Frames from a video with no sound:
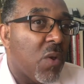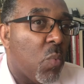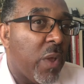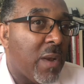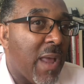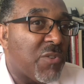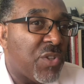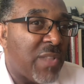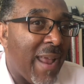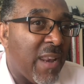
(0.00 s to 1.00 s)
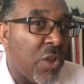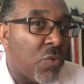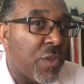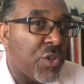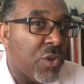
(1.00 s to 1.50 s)
We are now standing
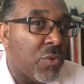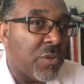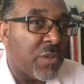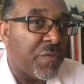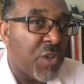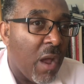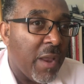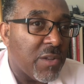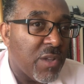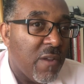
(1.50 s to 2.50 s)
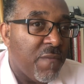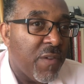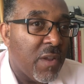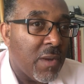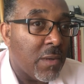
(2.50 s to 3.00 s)
on the shoulders of giants,
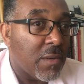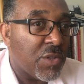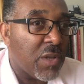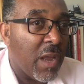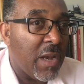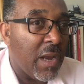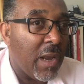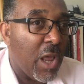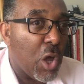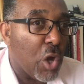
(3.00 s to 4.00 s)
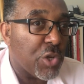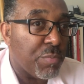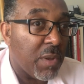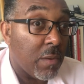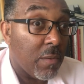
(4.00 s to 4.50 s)
Vernon, Slidini,
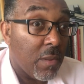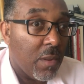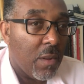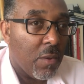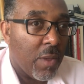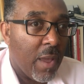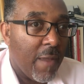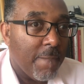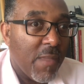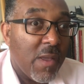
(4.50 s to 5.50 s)
Goshman, okay?